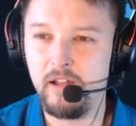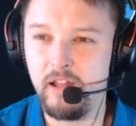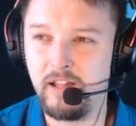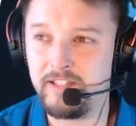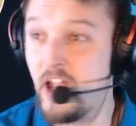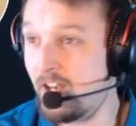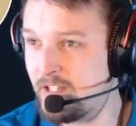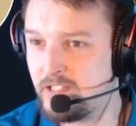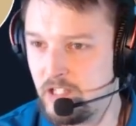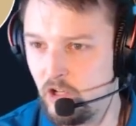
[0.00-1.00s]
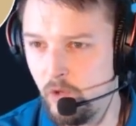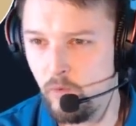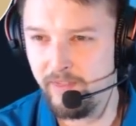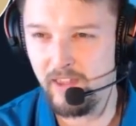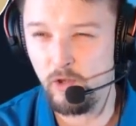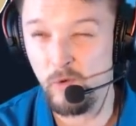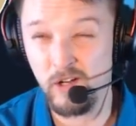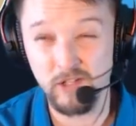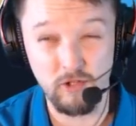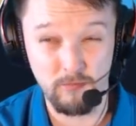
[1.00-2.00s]
It's not necessarily one that you
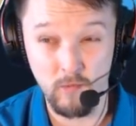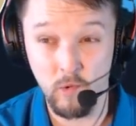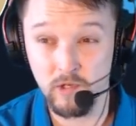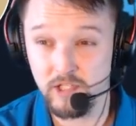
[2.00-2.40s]
want to do more